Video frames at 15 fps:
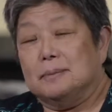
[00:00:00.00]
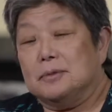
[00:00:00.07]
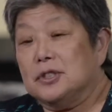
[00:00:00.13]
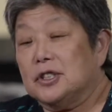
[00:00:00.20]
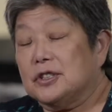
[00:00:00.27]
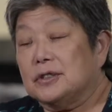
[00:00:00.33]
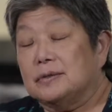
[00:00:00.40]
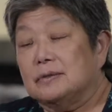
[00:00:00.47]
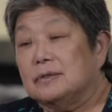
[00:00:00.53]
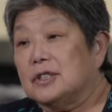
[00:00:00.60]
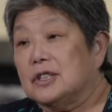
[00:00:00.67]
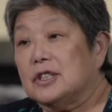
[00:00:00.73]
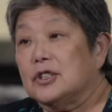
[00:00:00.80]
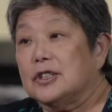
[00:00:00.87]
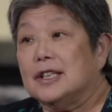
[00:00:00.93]

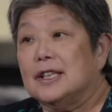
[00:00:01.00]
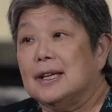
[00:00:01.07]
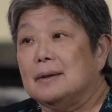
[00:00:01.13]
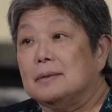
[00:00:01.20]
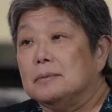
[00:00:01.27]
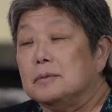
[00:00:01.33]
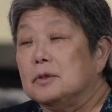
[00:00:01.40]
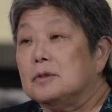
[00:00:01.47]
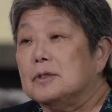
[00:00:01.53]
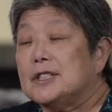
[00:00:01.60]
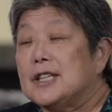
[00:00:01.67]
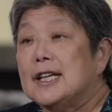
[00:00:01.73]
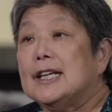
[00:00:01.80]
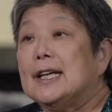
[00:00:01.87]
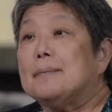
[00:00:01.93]
Just looking at
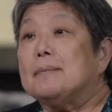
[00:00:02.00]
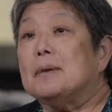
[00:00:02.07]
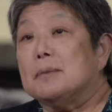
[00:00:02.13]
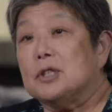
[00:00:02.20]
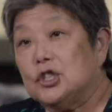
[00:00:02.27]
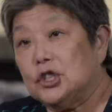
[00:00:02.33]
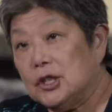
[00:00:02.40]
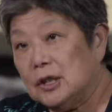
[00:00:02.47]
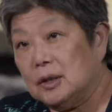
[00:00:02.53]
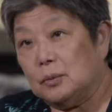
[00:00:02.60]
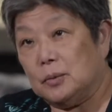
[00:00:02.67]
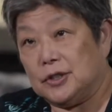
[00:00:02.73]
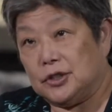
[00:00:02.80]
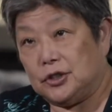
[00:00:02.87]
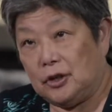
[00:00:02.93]
setting up the
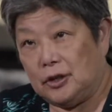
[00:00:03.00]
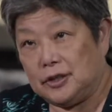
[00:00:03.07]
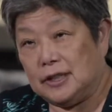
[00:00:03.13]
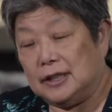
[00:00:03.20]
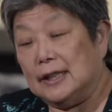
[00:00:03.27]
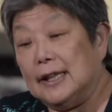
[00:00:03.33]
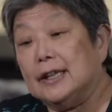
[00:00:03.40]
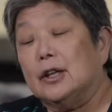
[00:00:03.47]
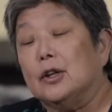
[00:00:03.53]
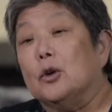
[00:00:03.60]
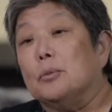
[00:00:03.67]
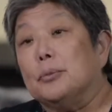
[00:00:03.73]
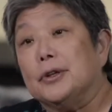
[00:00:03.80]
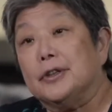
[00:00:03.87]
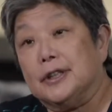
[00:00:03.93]
machine was daunting, let
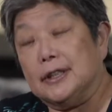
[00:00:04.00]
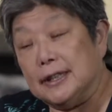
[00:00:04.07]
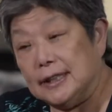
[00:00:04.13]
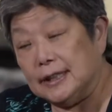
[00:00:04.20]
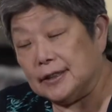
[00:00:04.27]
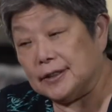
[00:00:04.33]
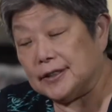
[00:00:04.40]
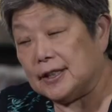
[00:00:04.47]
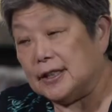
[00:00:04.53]
alone put the needles